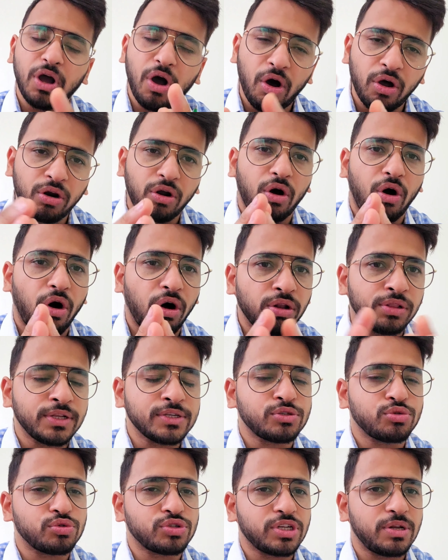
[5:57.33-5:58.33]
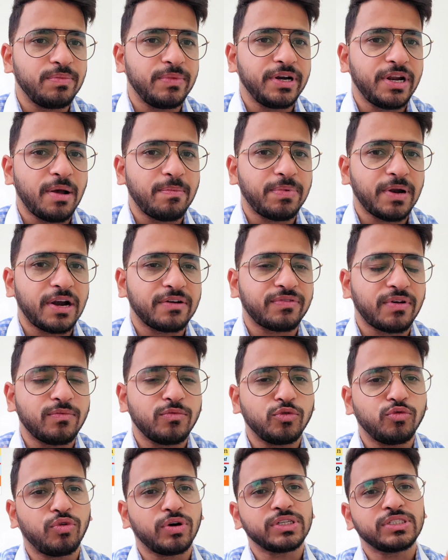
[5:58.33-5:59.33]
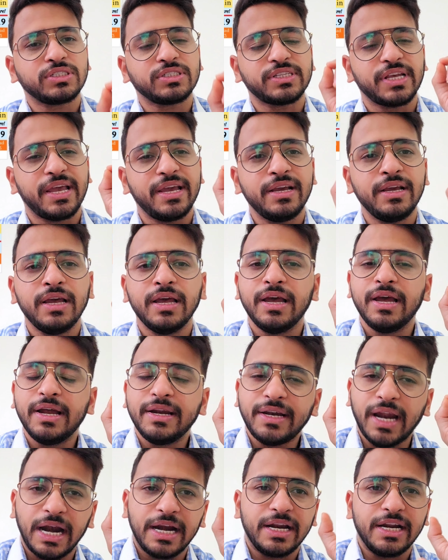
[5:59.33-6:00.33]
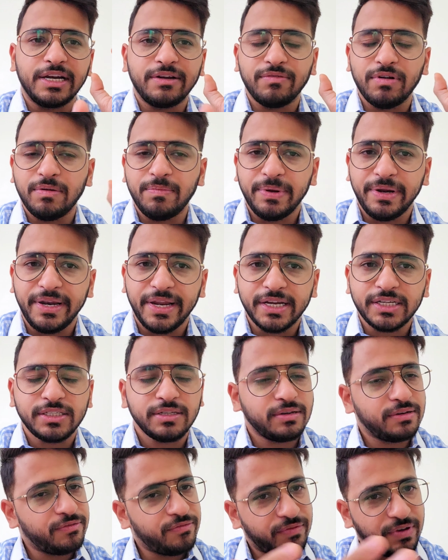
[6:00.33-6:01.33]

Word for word: or all the social media platform who was saying that it will be next.